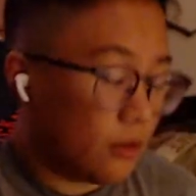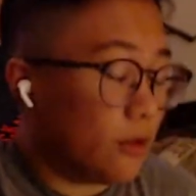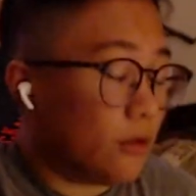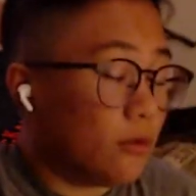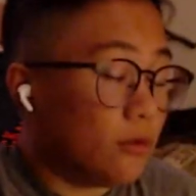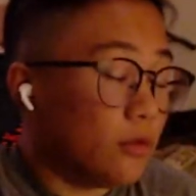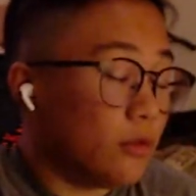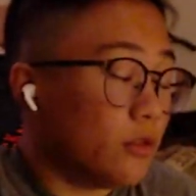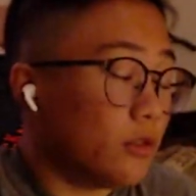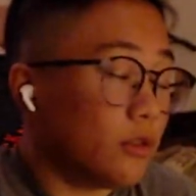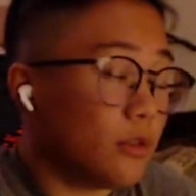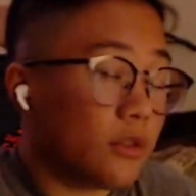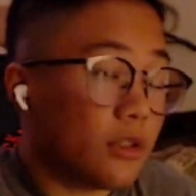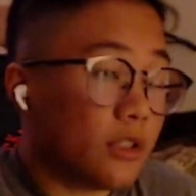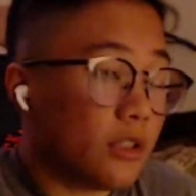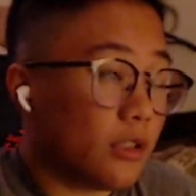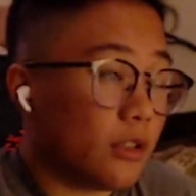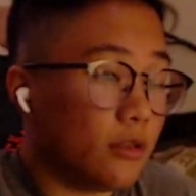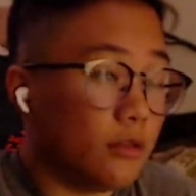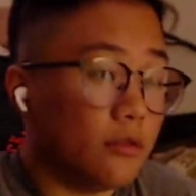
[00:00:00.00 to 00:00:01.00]
was just
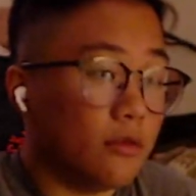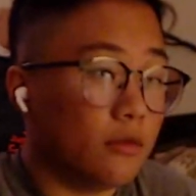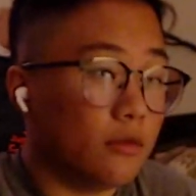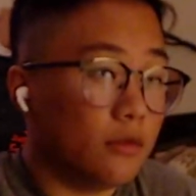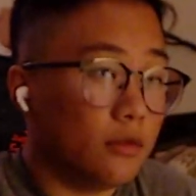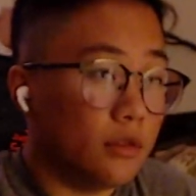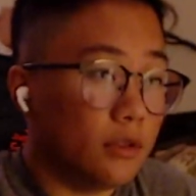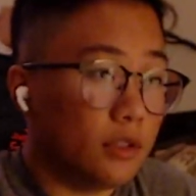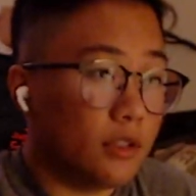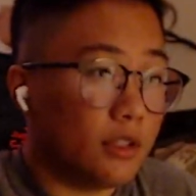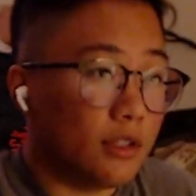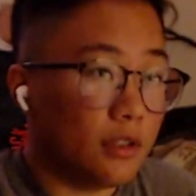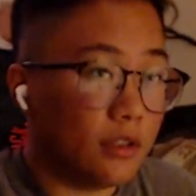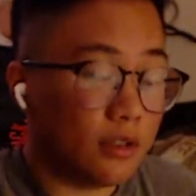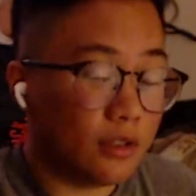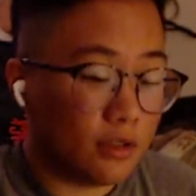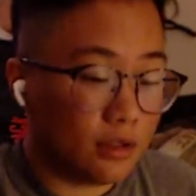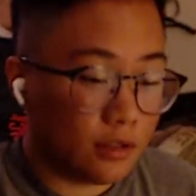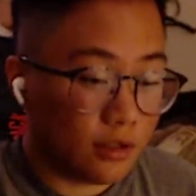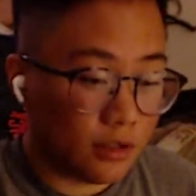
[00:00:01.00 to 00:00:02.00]
like,
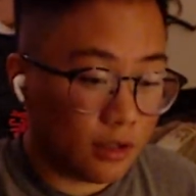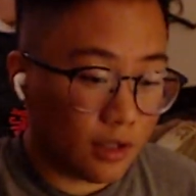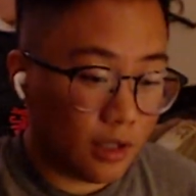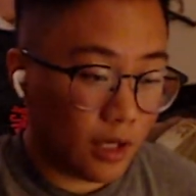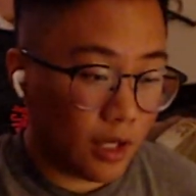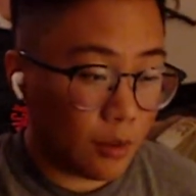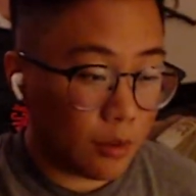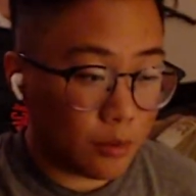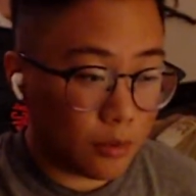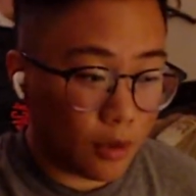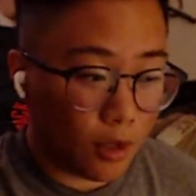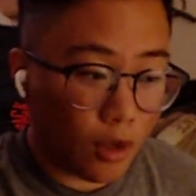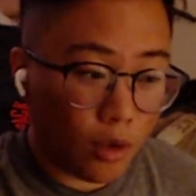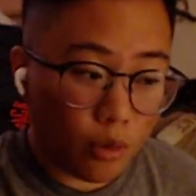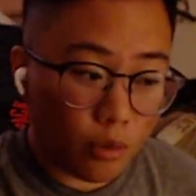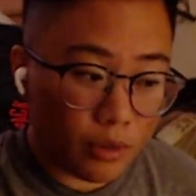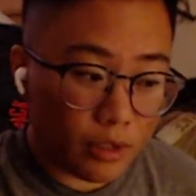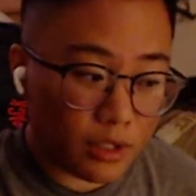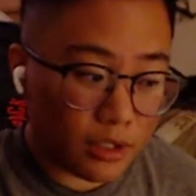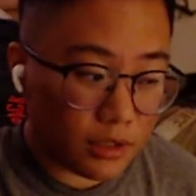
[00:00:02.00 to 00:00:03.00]
I'm
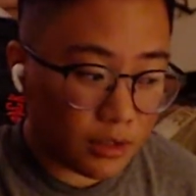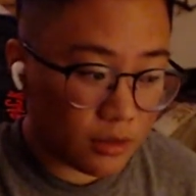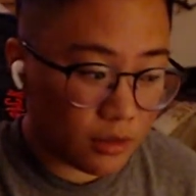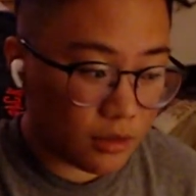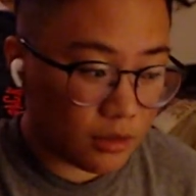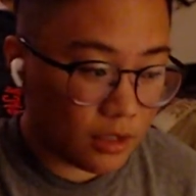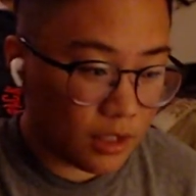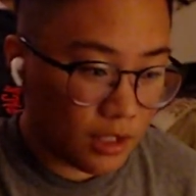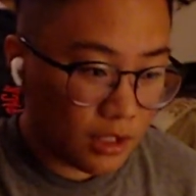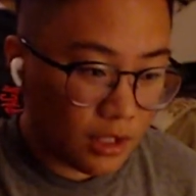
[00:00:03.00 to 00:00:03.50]
always